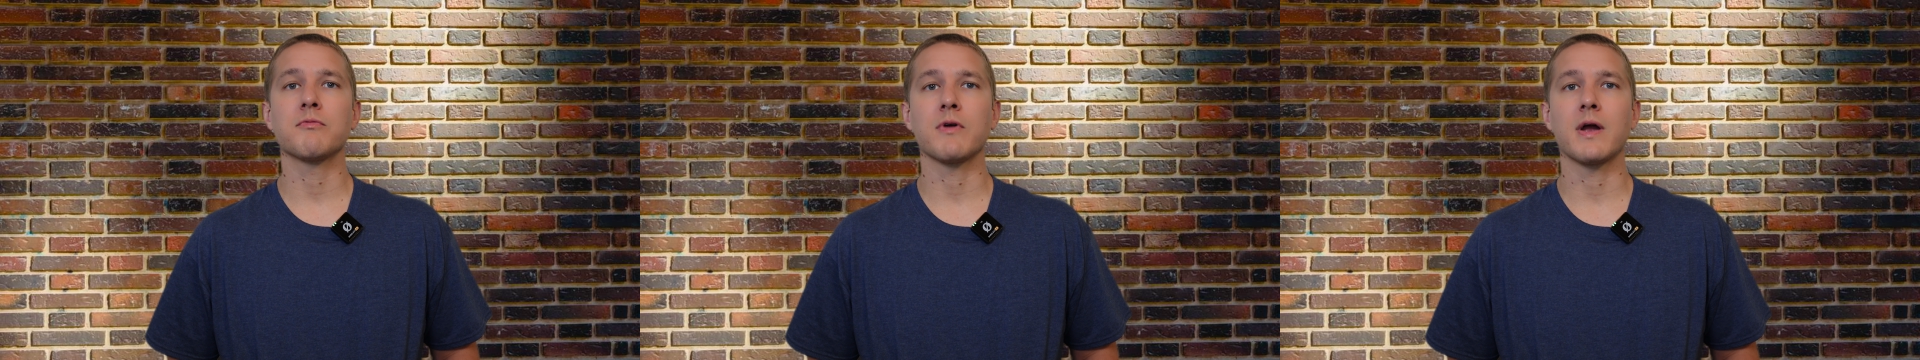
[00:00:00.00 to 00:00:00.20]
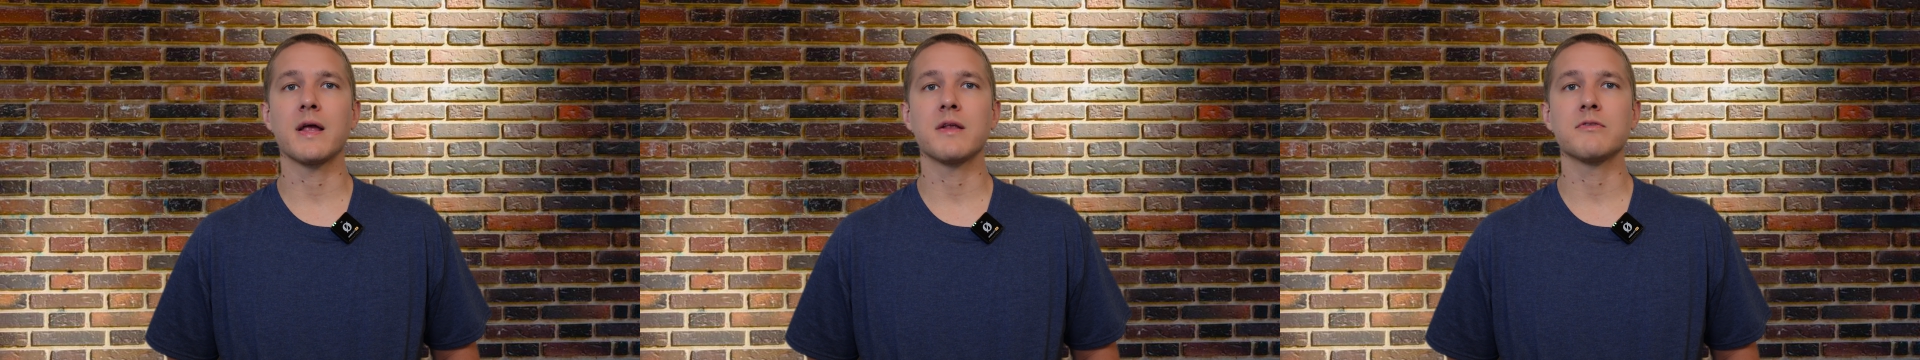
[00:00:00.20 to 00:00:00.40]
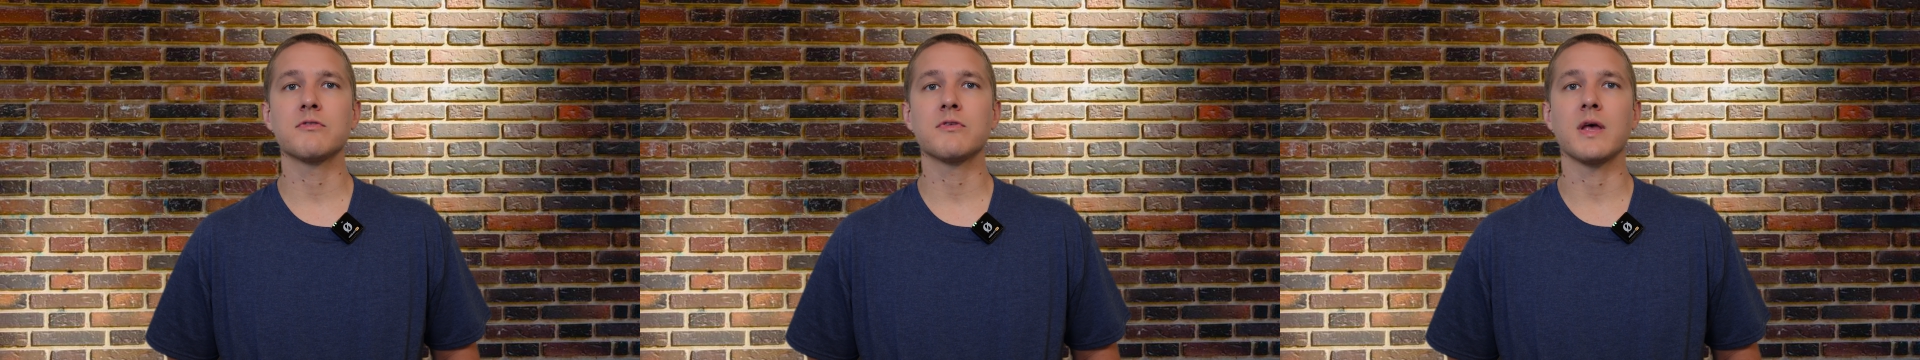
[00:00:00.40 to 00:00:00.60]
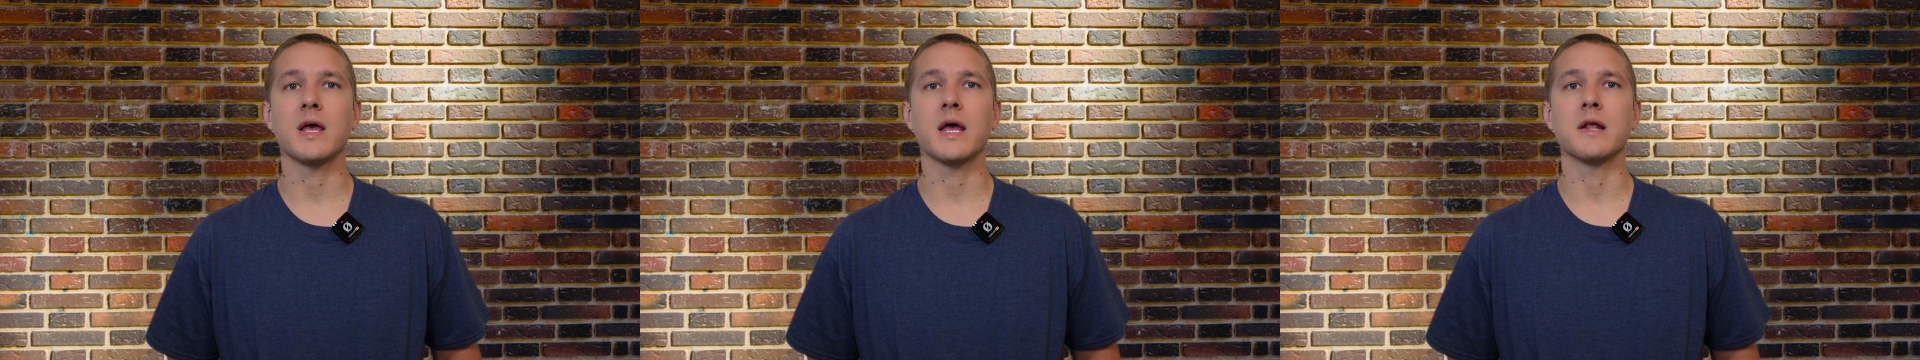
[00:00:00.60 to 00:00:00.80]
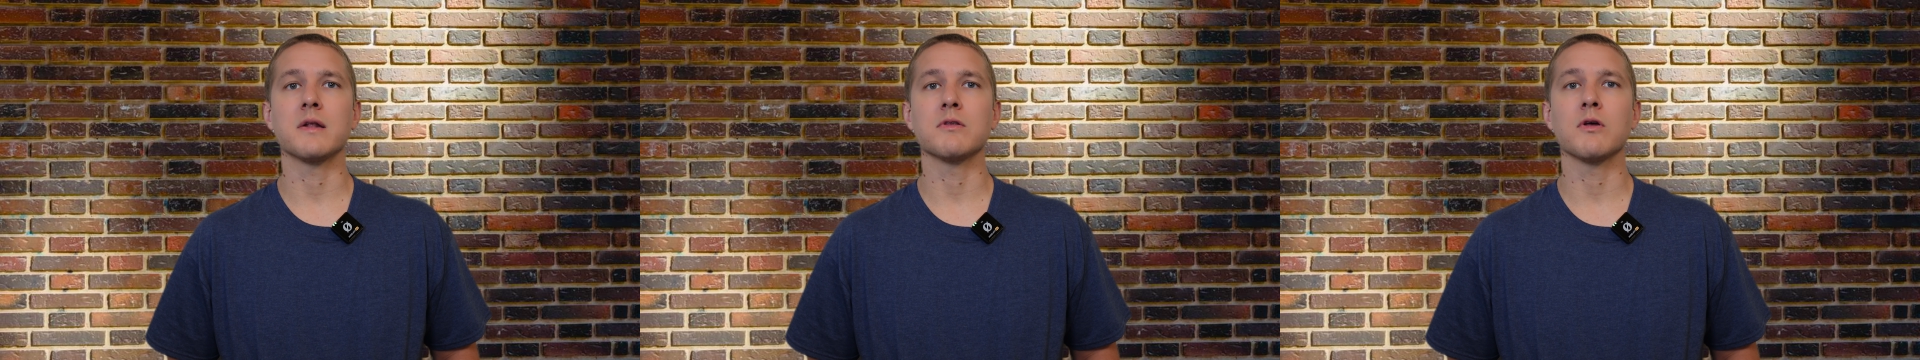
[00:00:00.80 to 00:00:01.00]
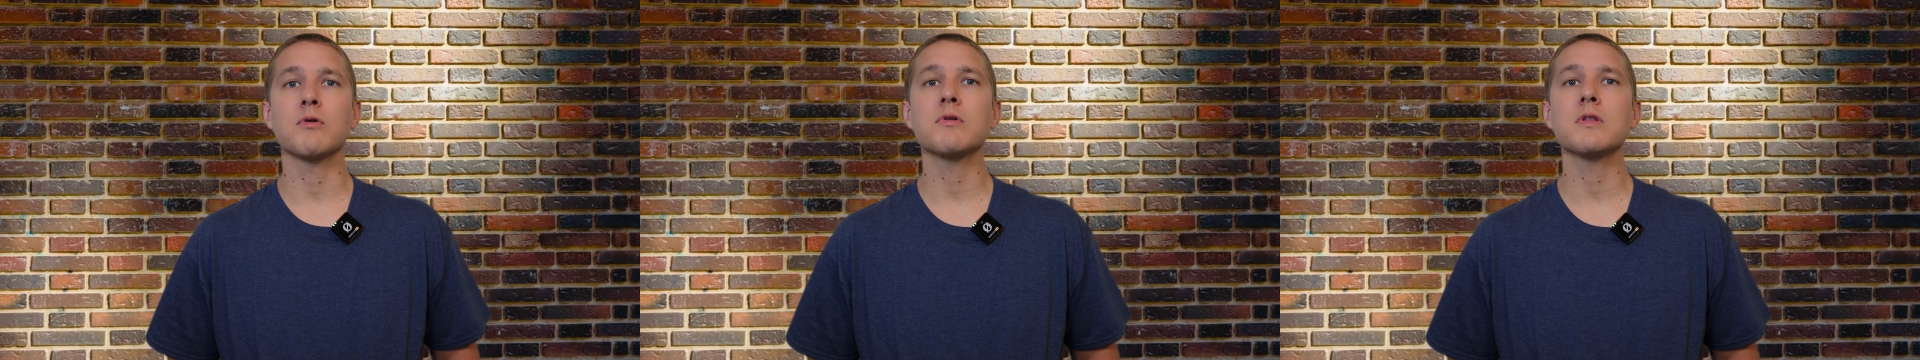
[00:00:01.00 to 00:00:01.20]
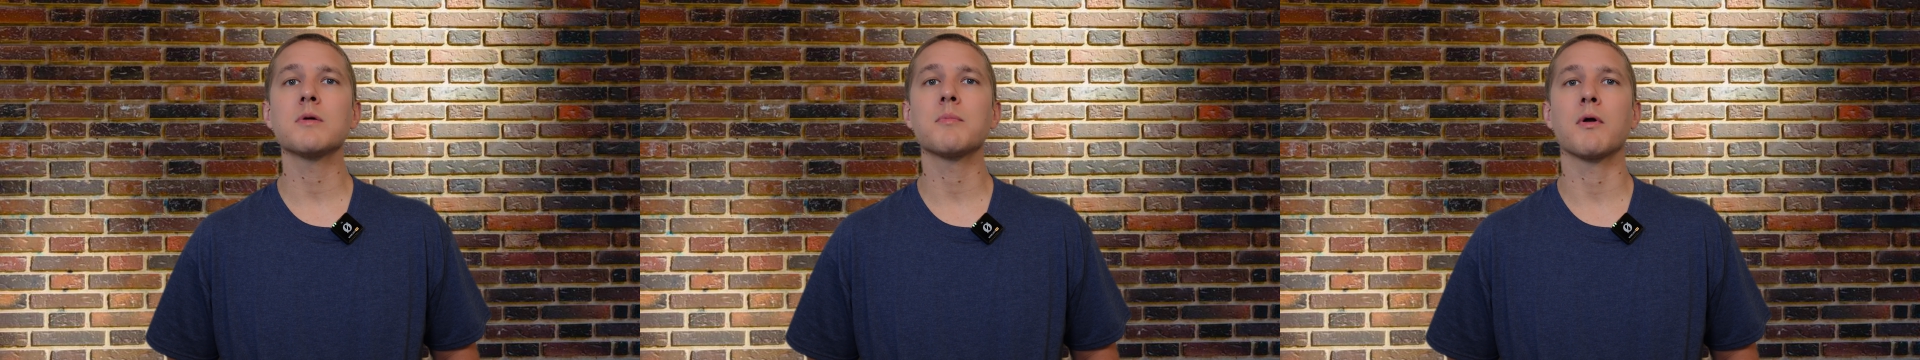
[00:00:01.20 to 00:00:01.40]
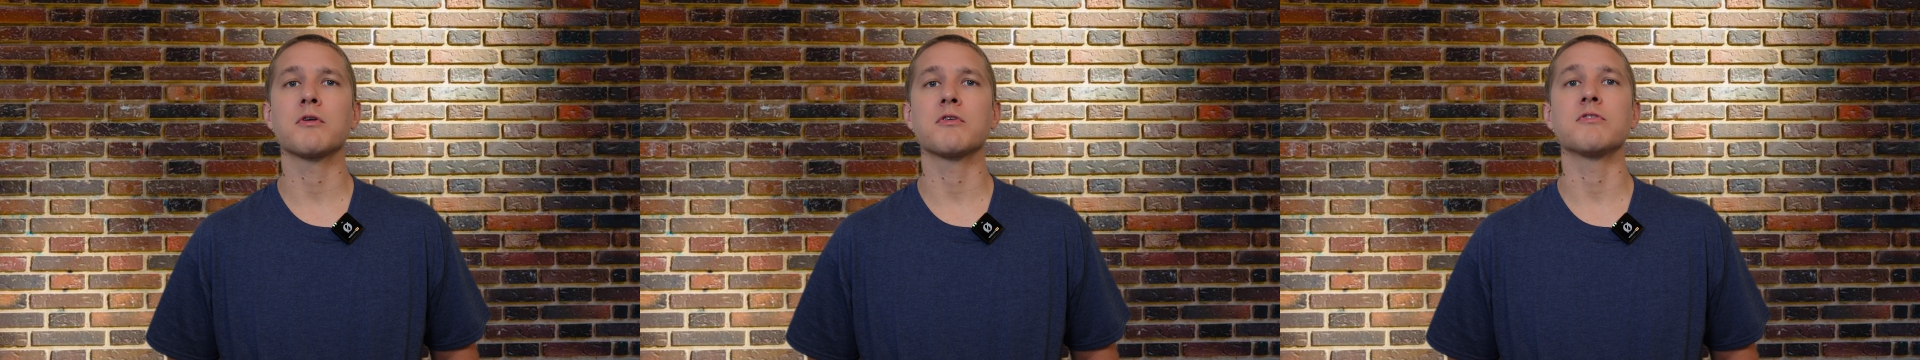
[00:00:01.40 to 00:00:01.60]
friends, and local
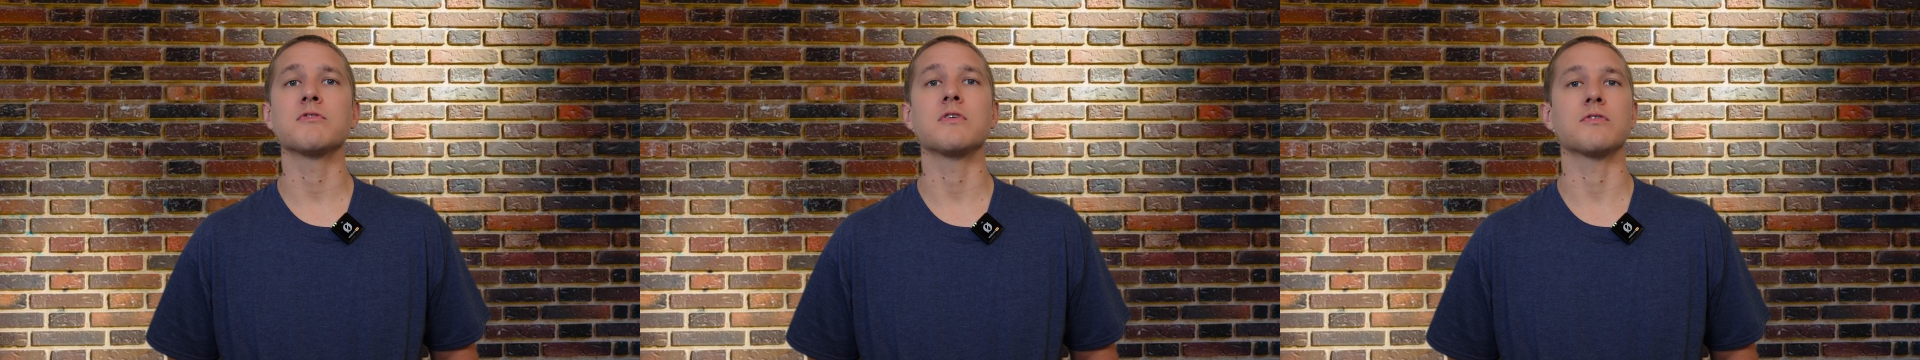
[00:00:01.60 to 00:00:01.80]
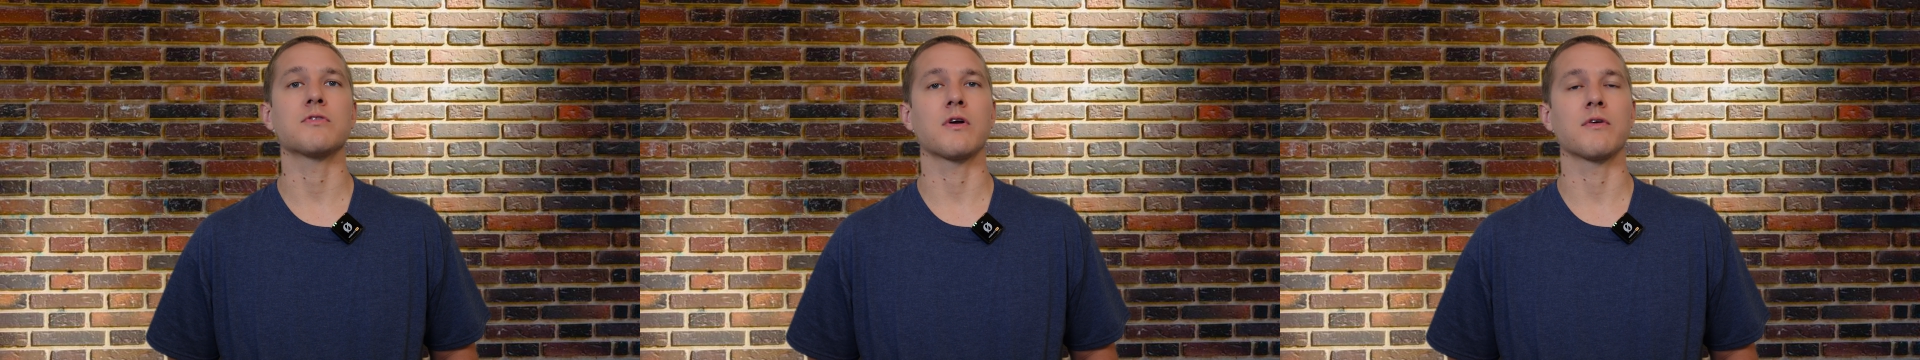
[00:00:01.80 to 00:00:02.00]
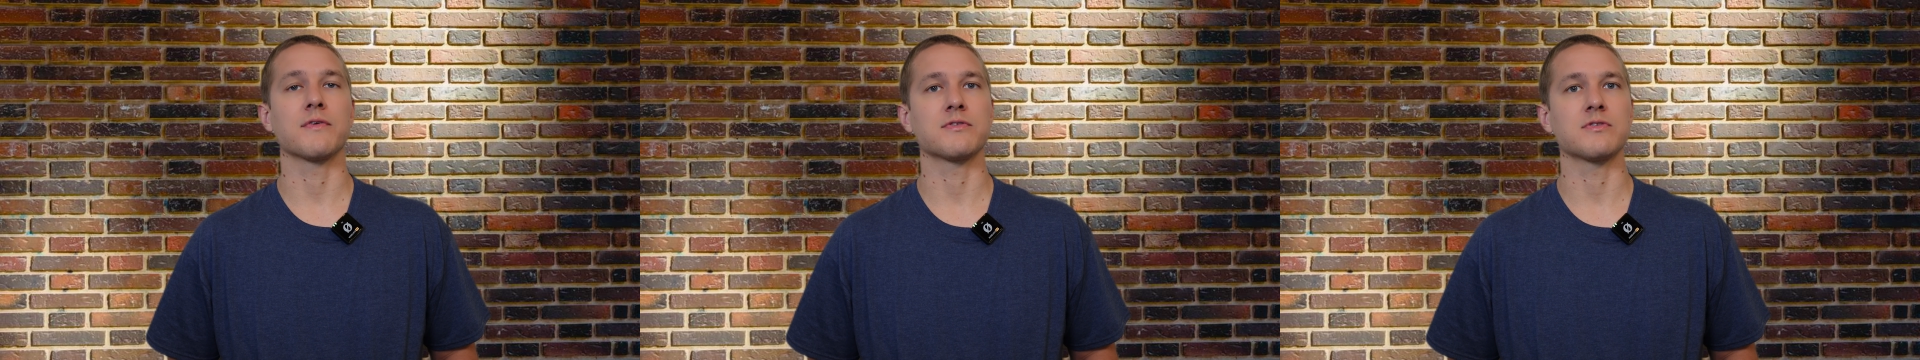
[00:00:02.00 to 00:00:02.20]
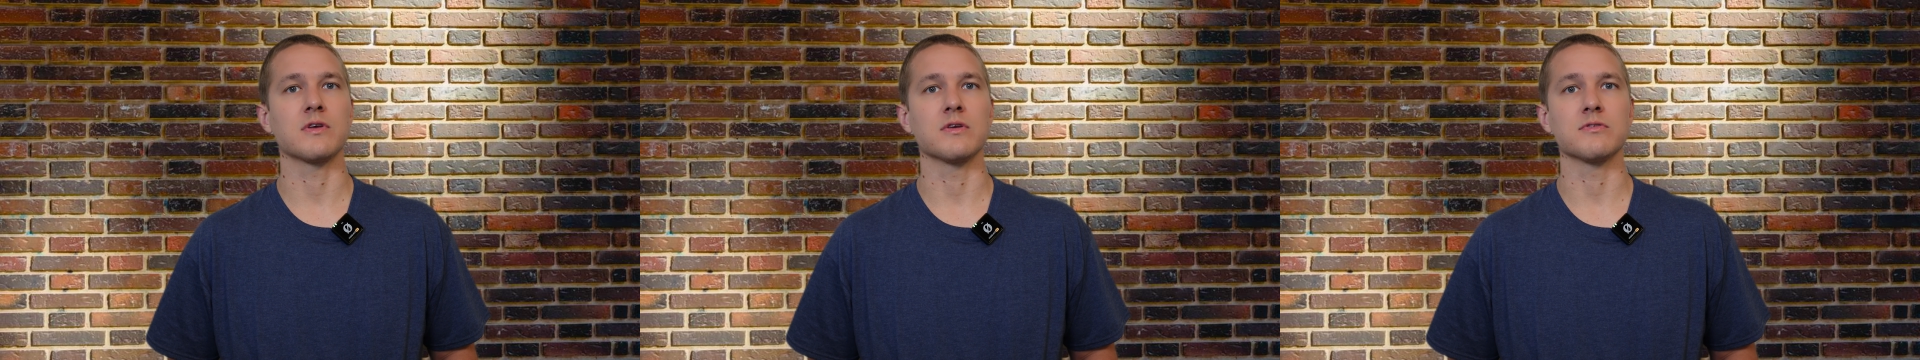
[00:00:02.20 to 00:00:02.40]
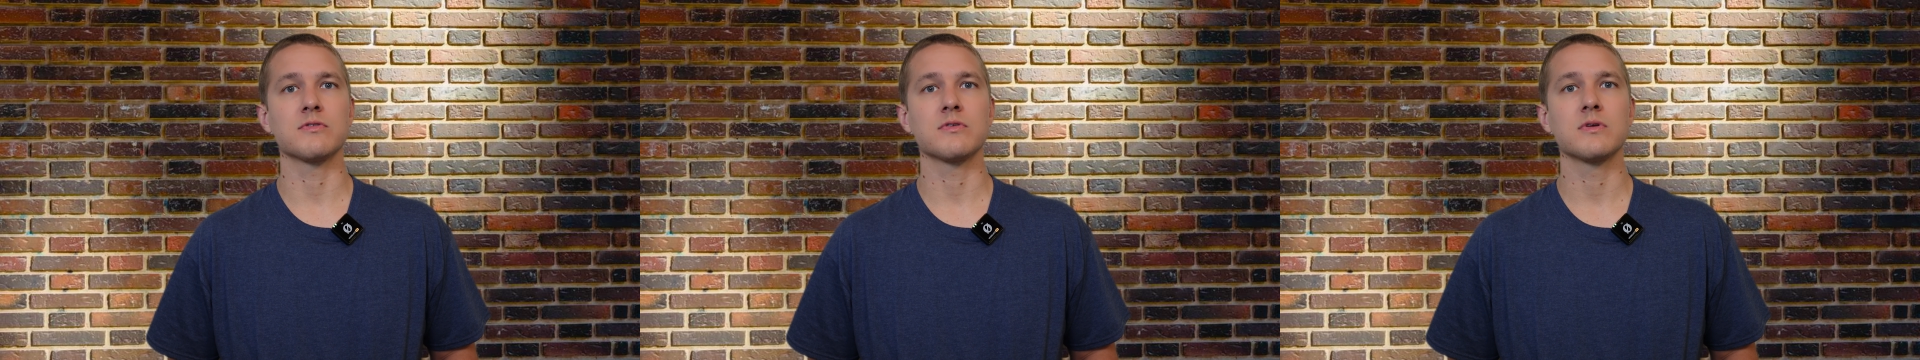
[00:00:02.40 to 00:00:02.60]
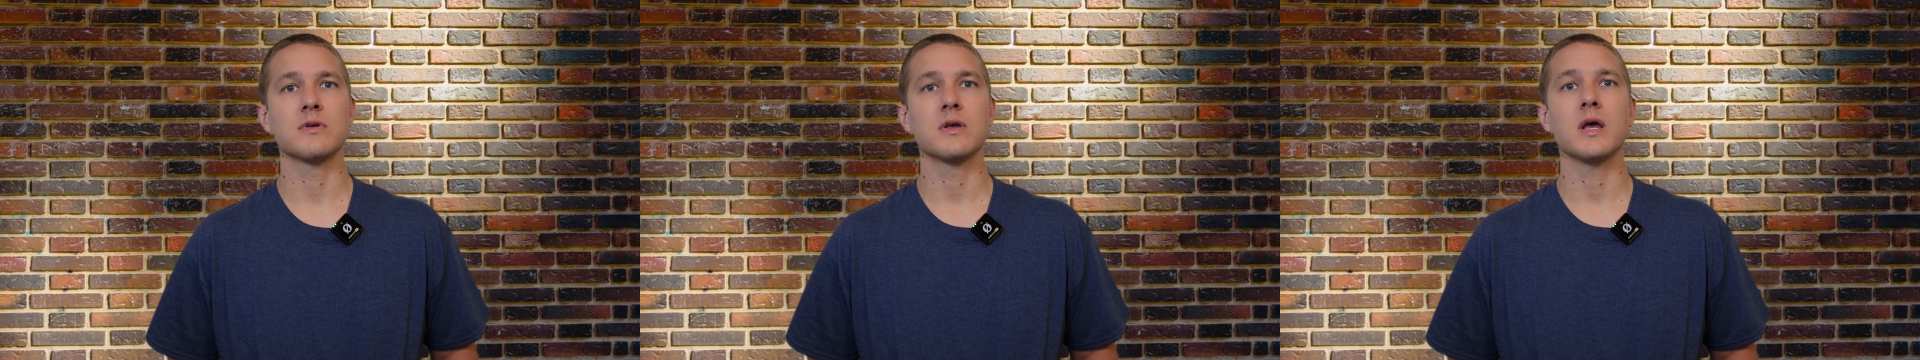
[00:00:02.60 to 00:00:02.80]
emergency services.